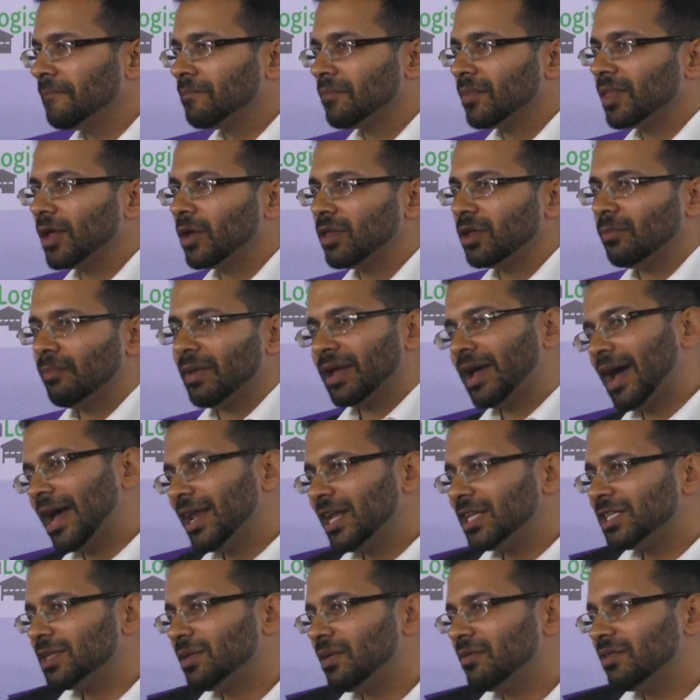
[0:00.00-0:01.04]
Now, the
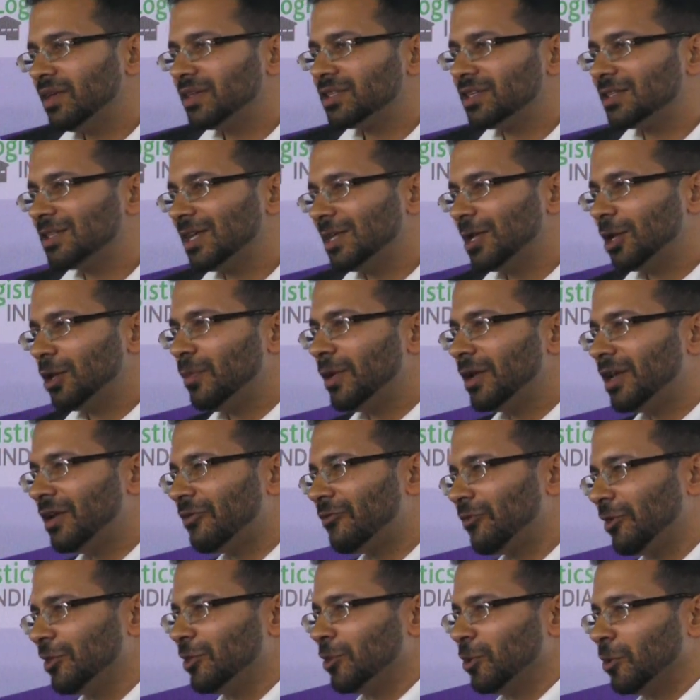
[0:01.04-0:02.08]
mechanism of this is a little bit
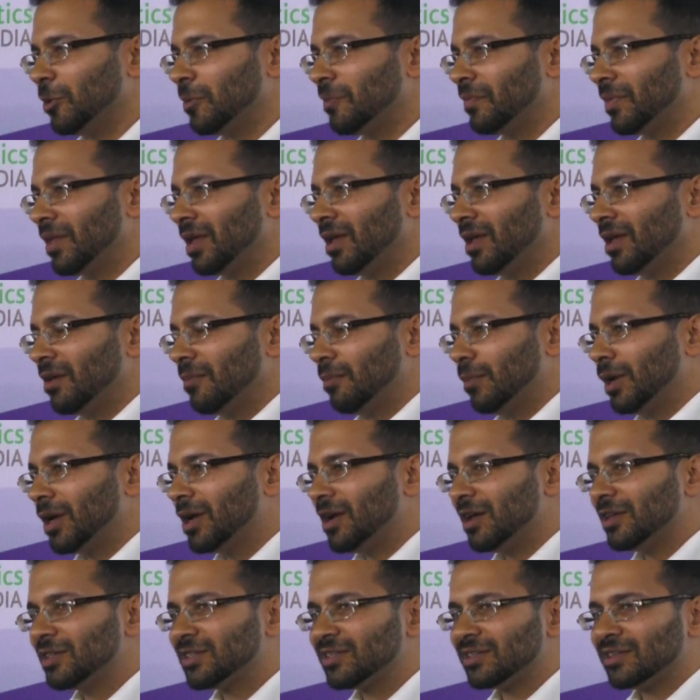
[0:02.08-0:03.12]
different though,
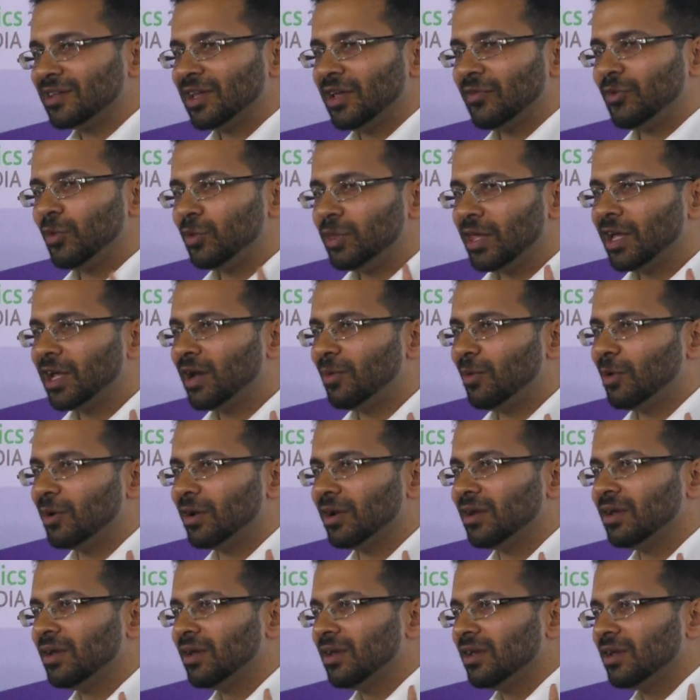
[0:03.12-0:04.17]
because if you think about
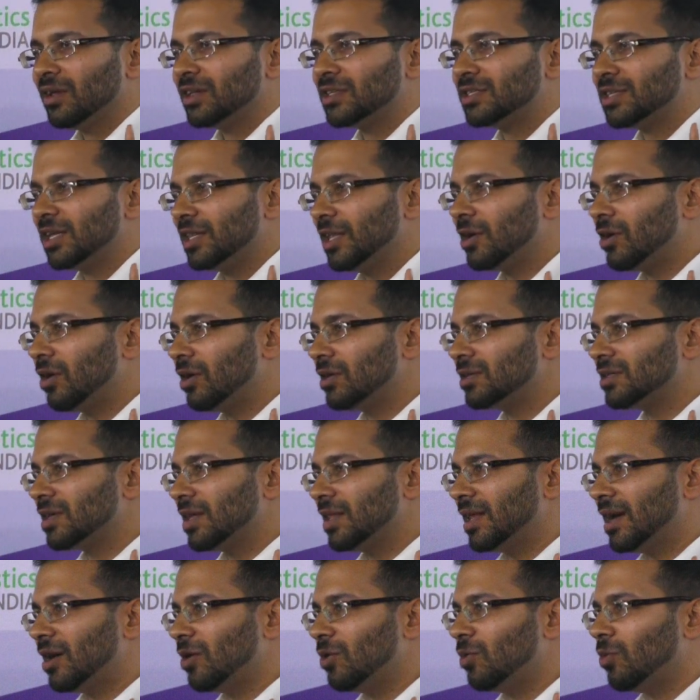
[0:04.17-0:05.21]
it, silicons
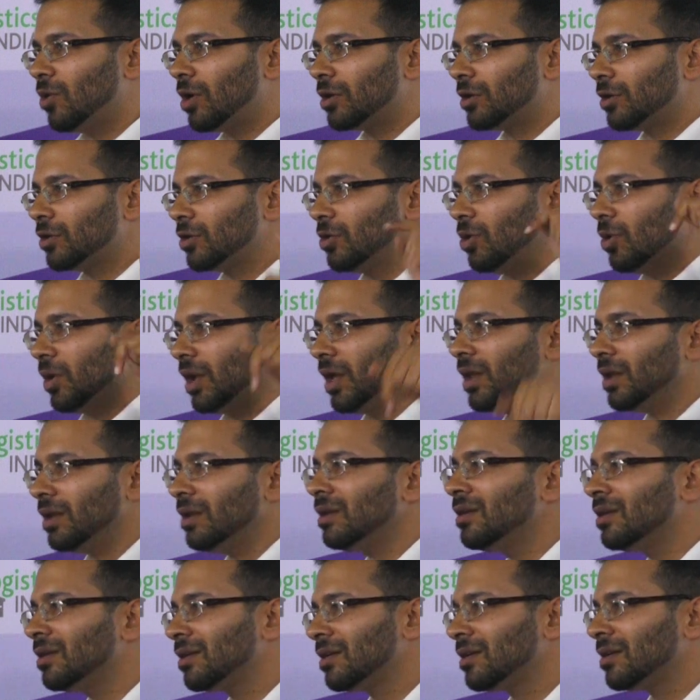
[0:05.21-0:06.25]
allow water to go in,
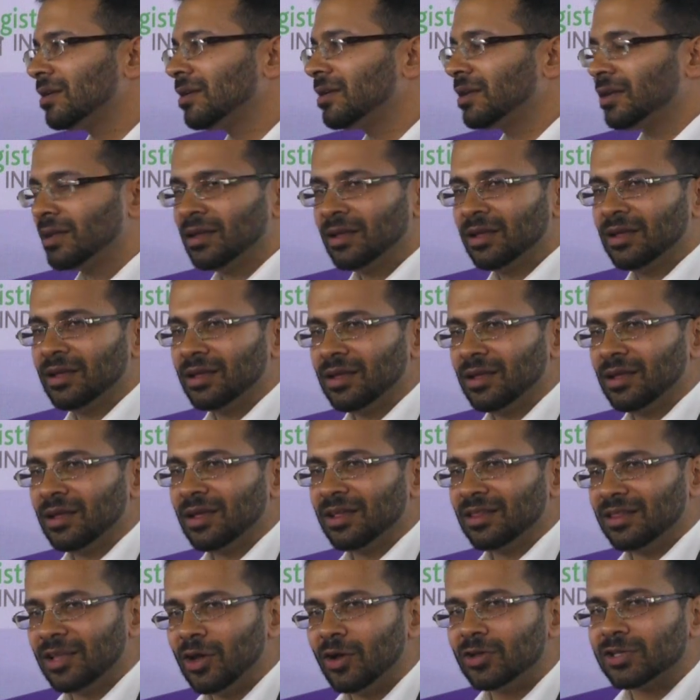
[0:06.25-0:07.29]

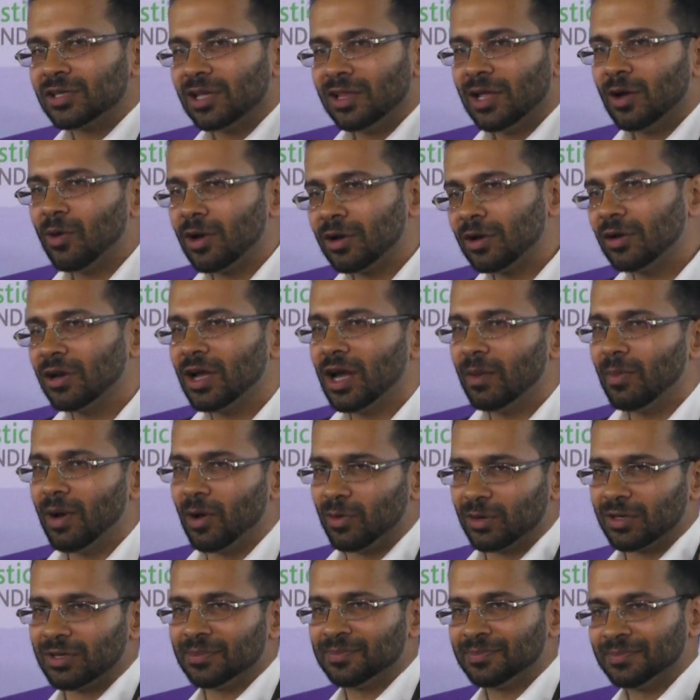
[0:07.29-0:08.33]
they also allow water to come
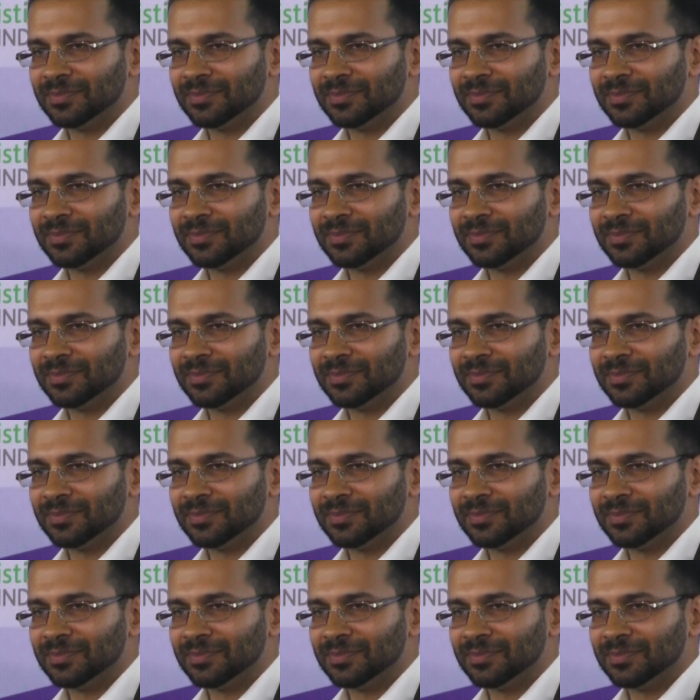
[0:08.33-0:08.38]
out.